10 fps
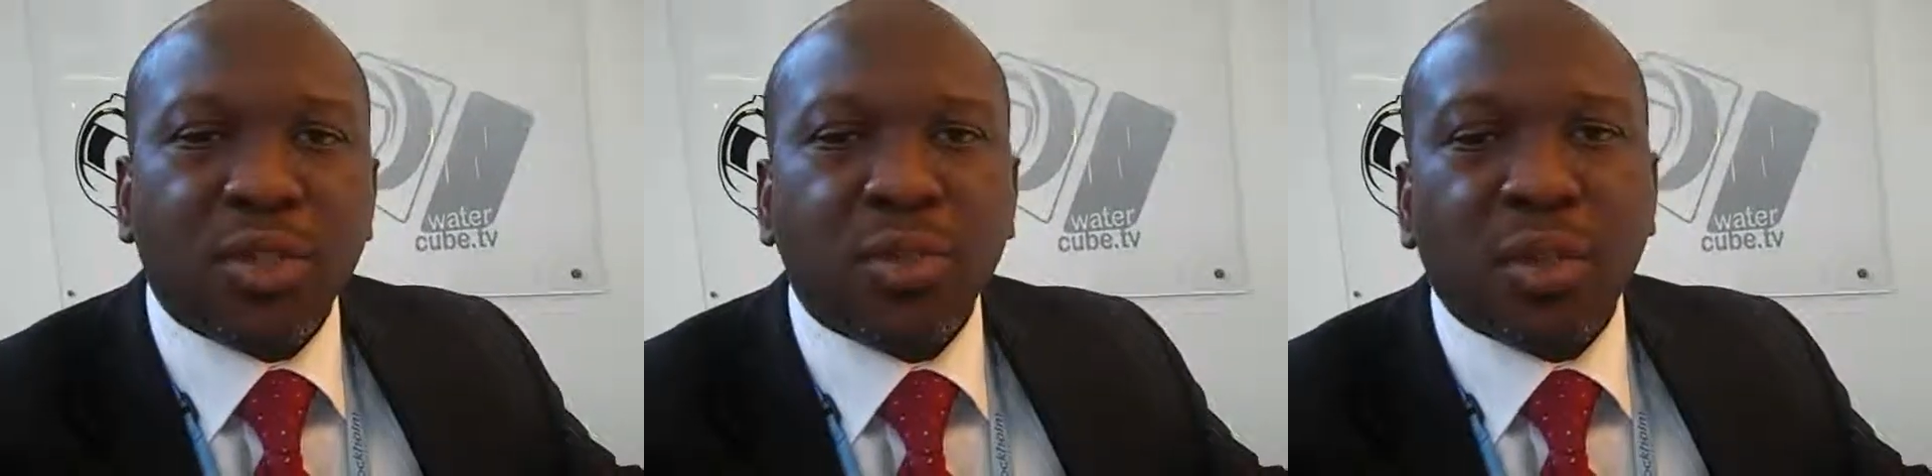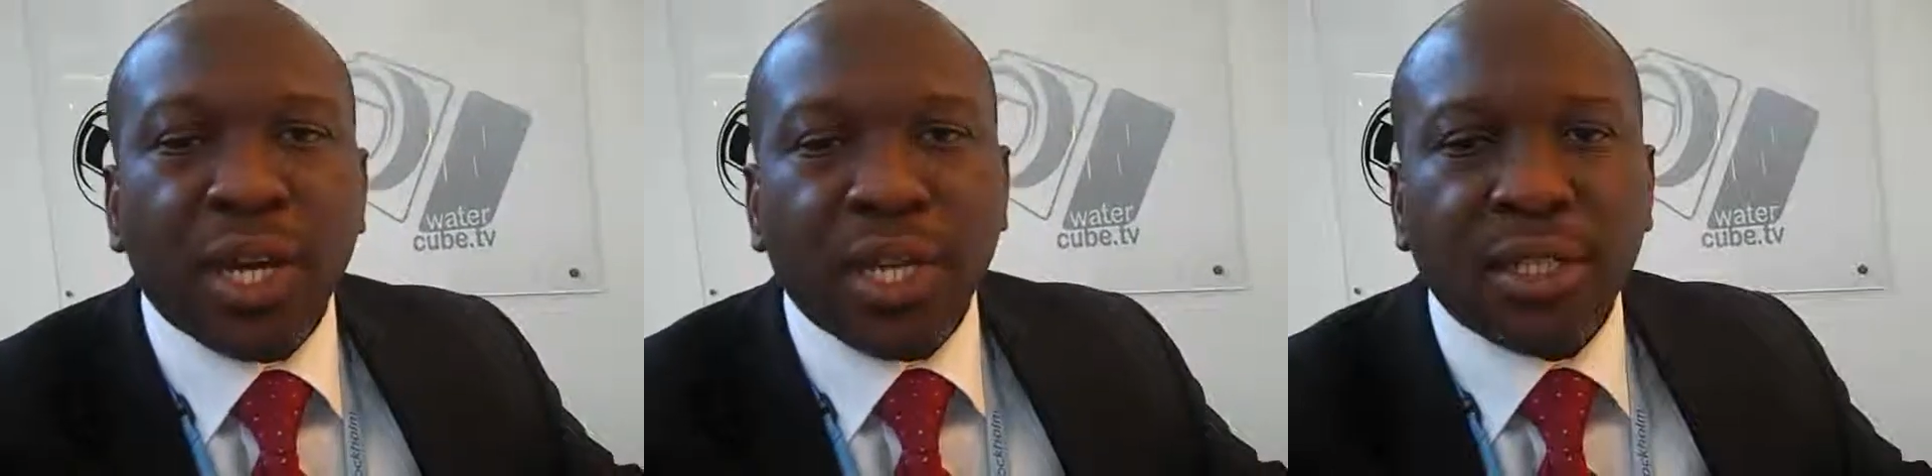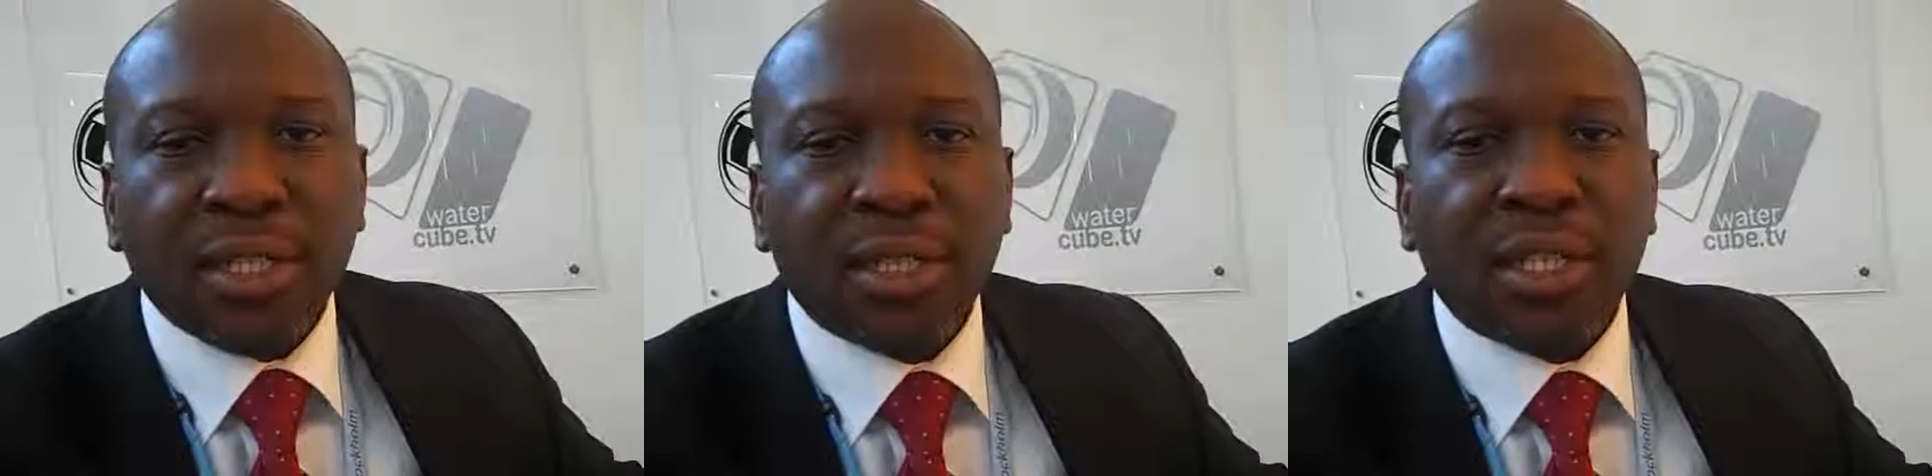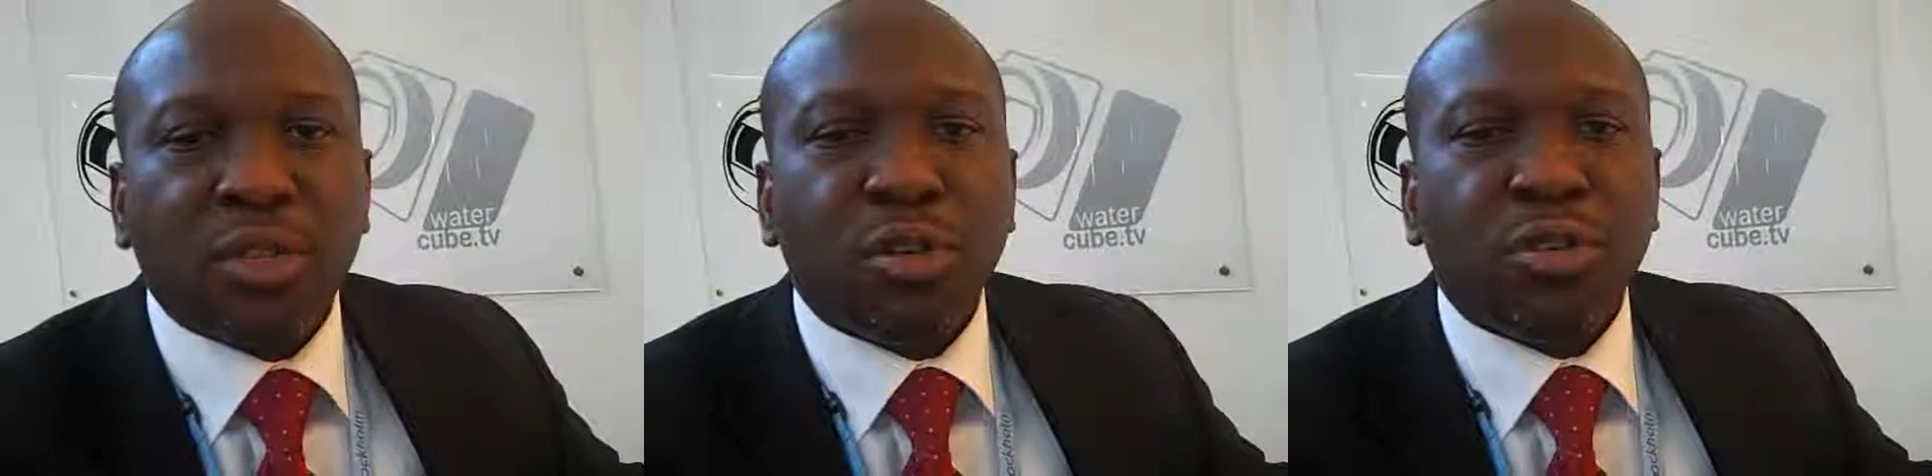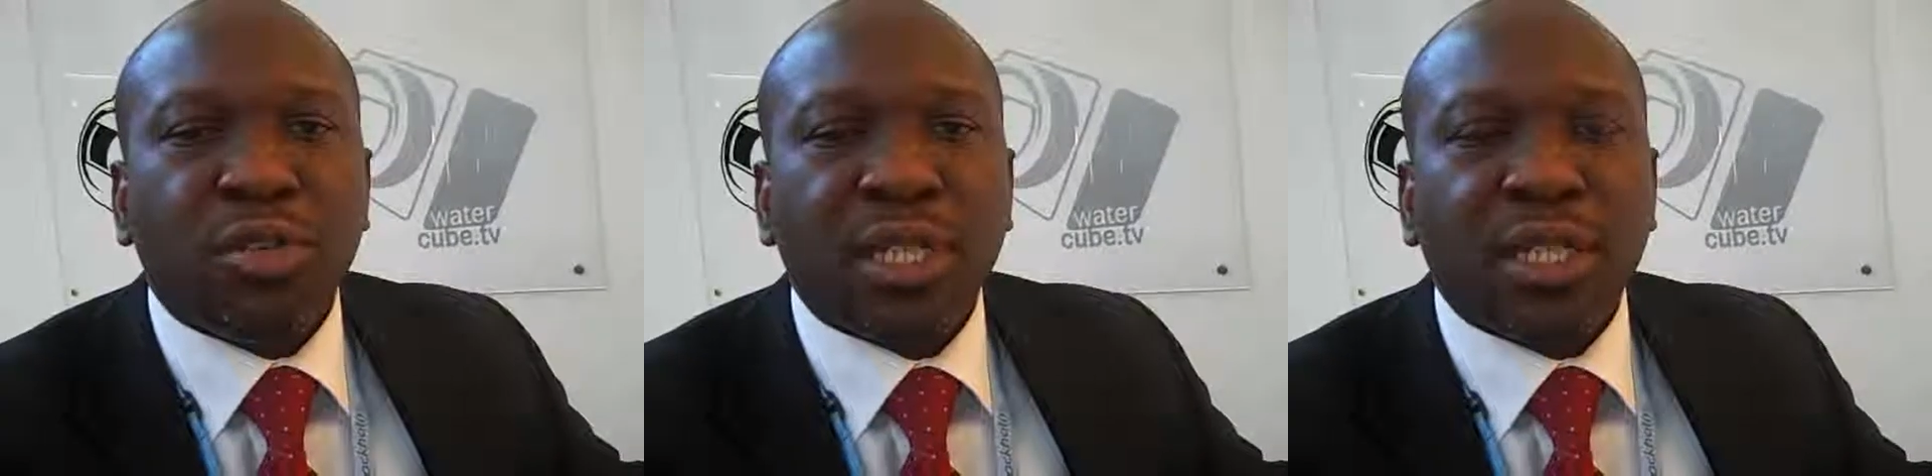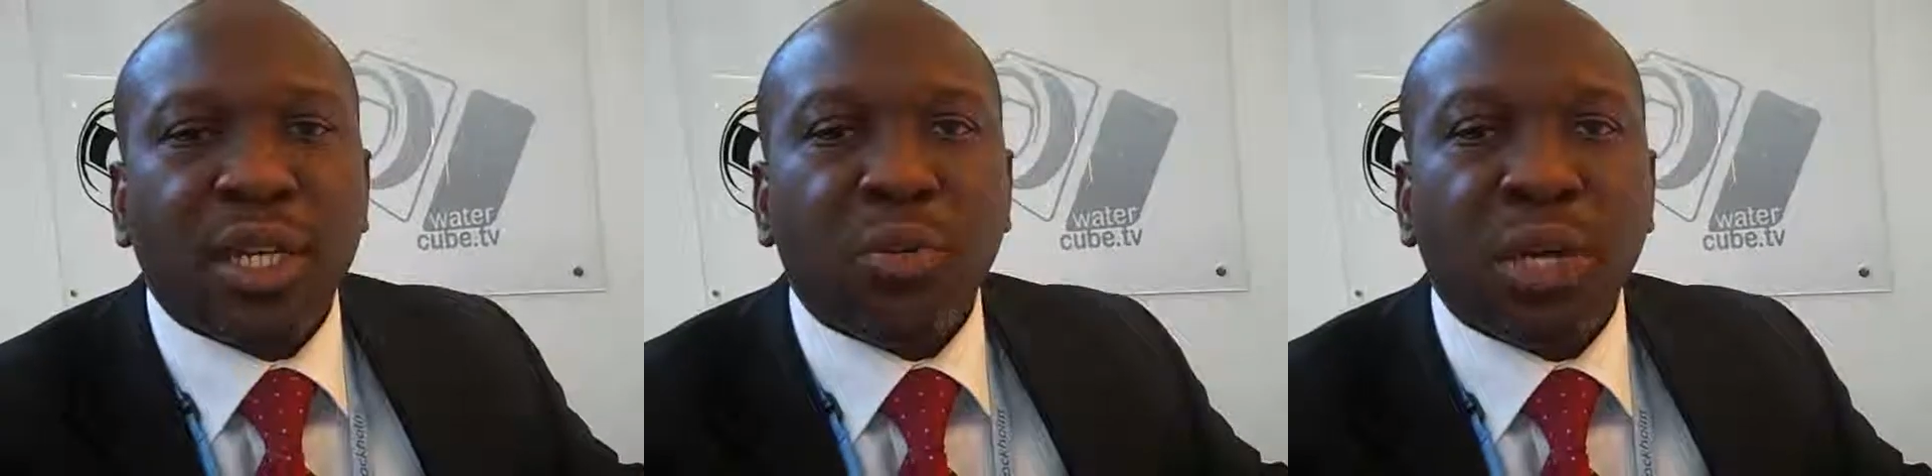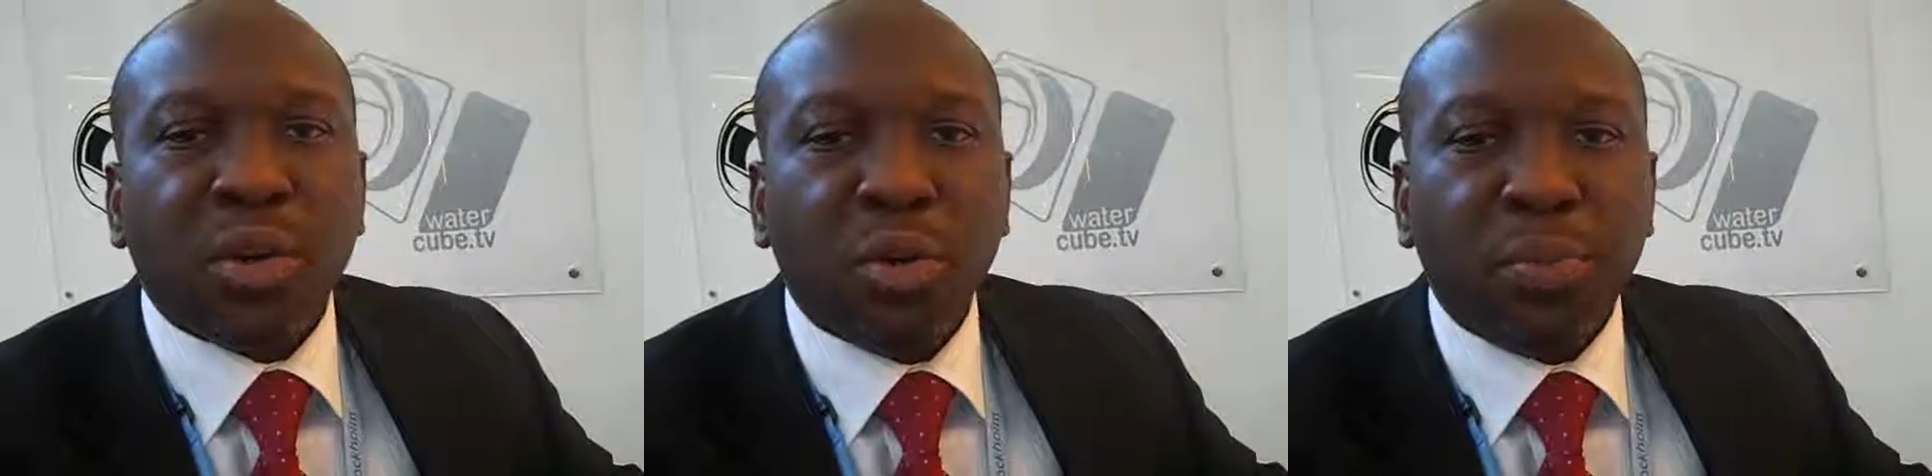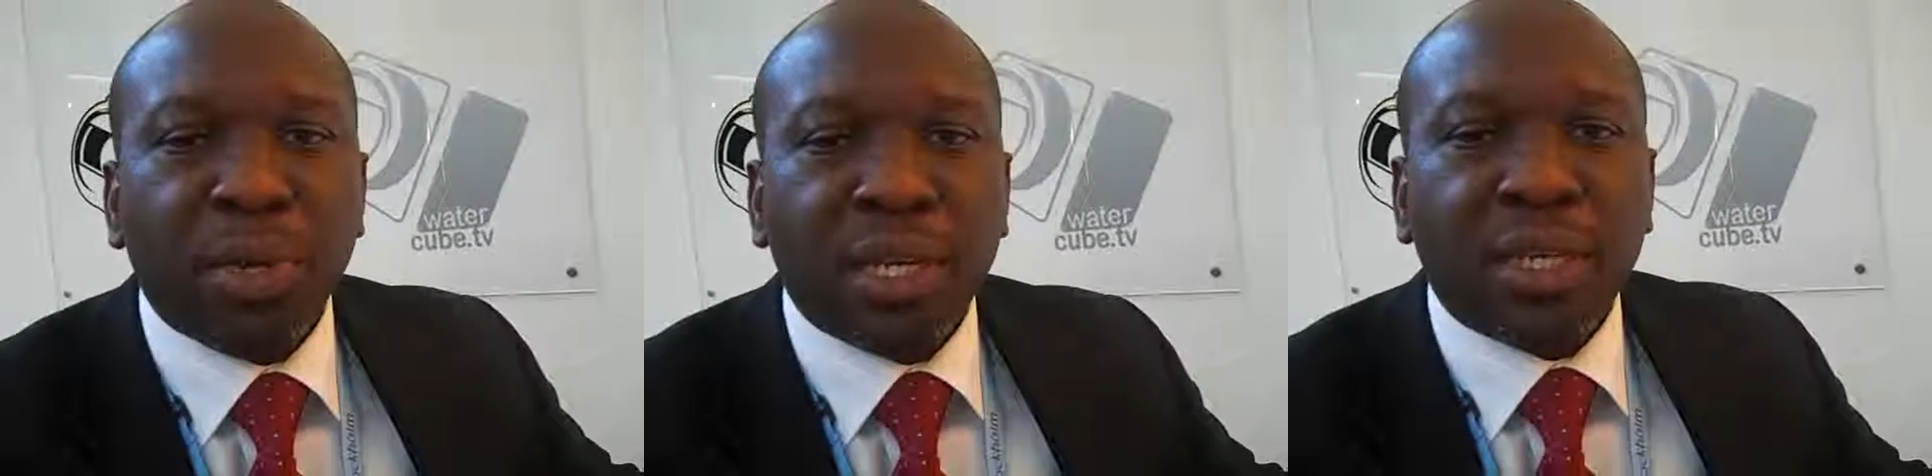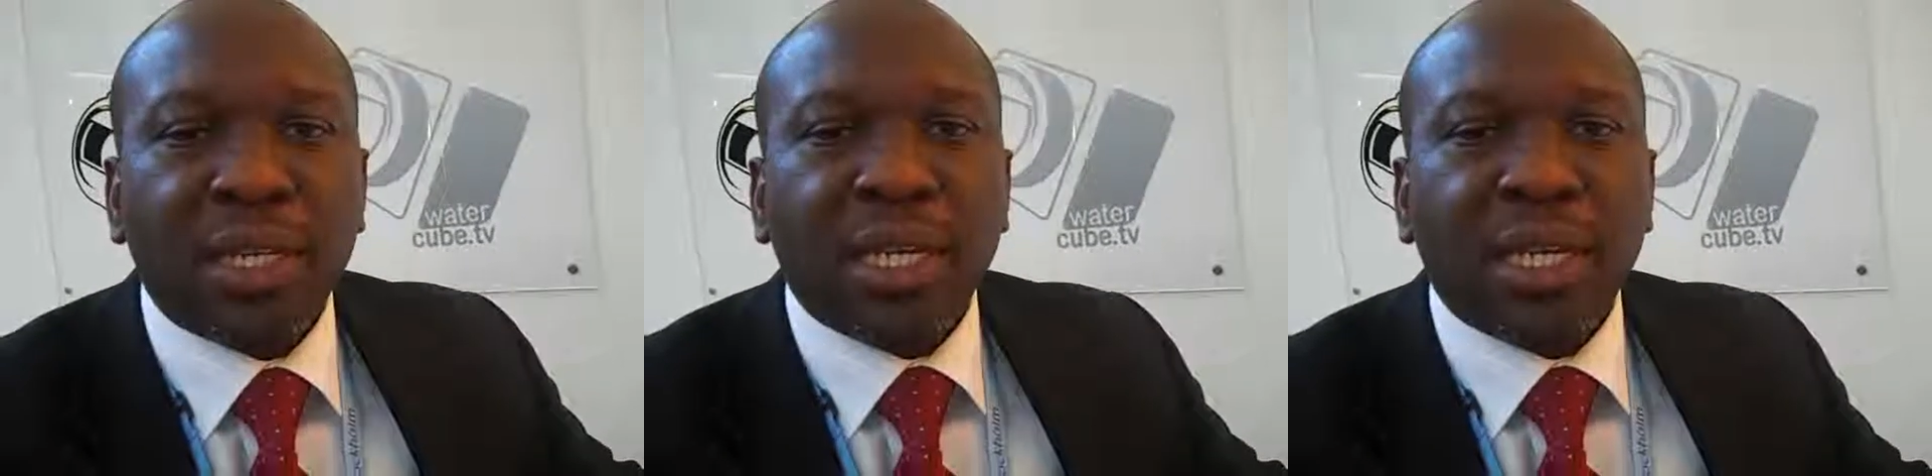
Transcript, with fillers: to end the contract, and we are hoping